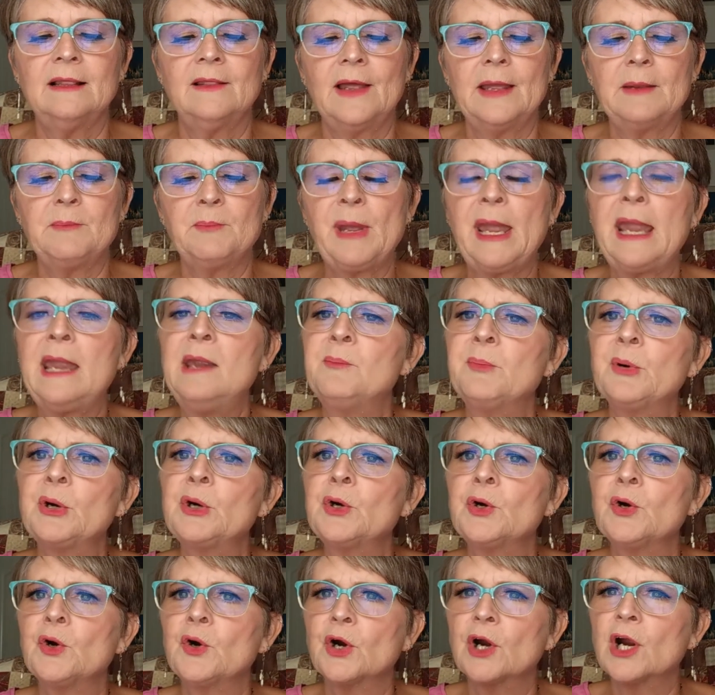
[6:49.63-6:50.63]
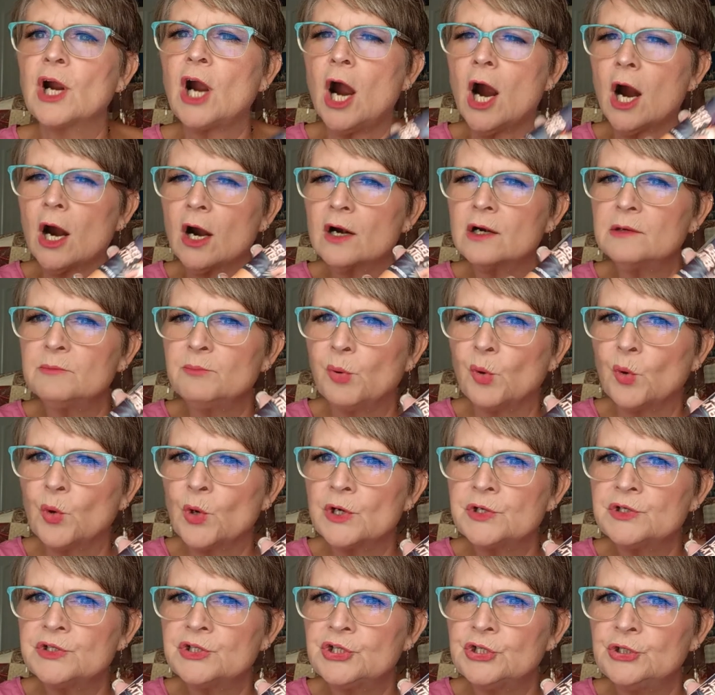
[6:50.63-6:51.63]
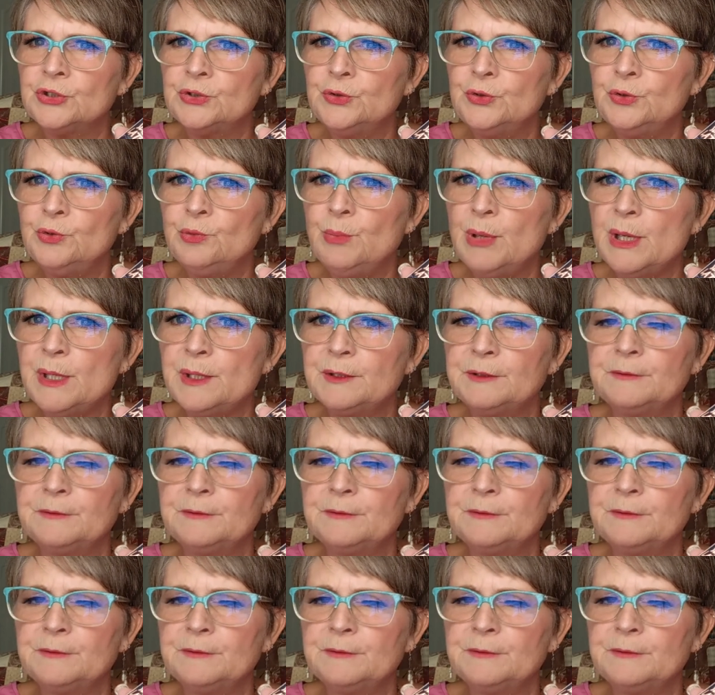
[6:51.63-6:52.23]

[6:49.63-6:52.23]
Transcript: like paper or cardboard tube.